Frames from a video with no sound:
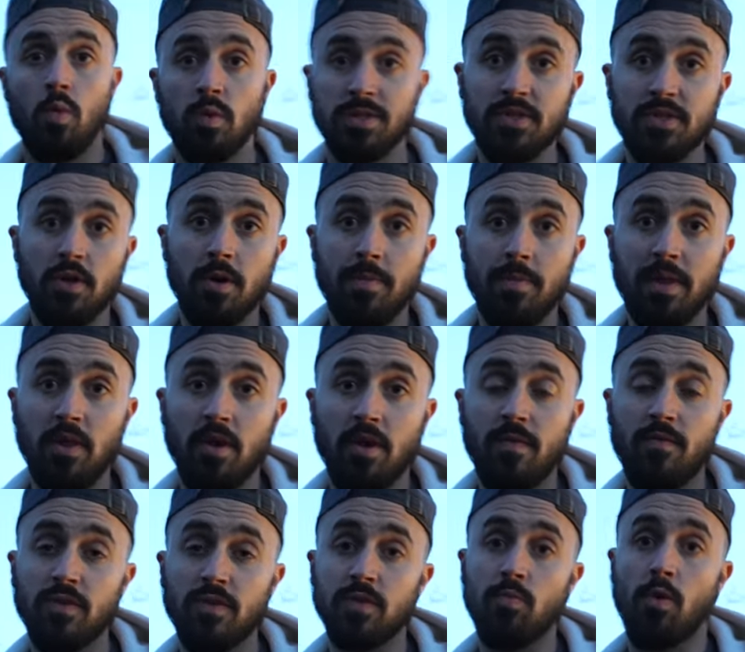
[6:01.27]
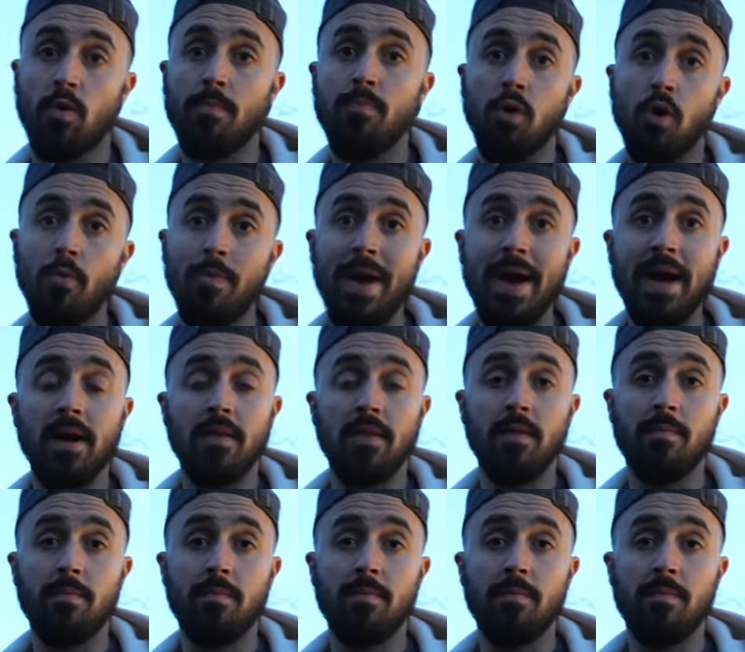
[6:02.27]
We're still gonna be looking for some more pullback on